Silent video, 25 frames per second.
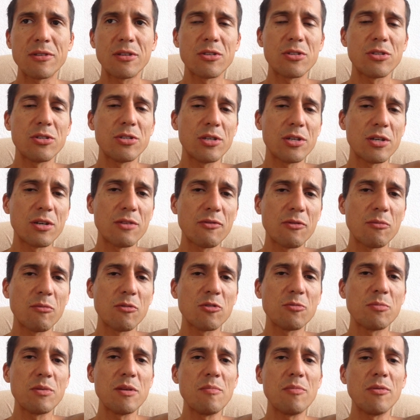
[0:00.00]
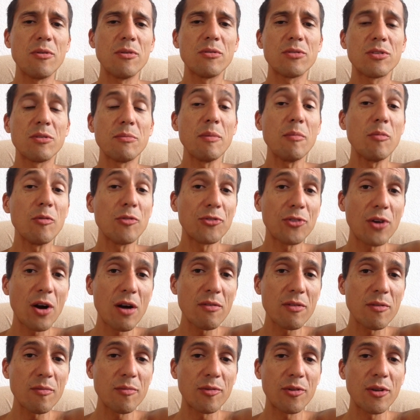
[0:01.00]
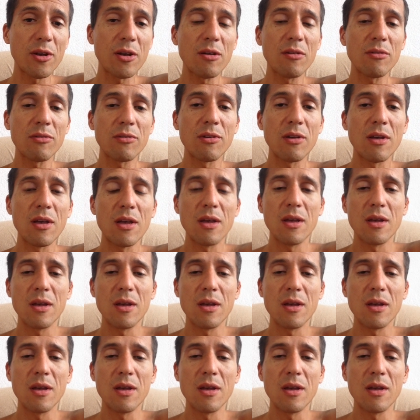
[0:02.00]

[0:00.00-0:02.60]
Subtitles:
lunch, and dinner for most people. Some people starve themselves.